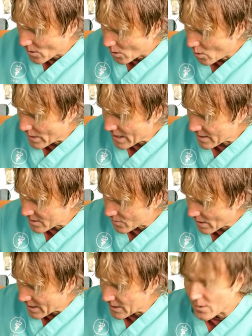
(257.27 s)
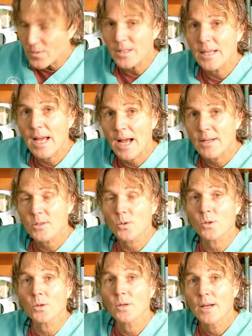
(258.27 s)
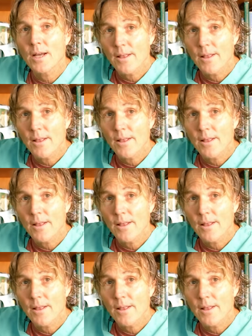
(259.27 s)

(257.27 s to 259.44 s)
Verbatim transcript: go ahead and try using castor oil.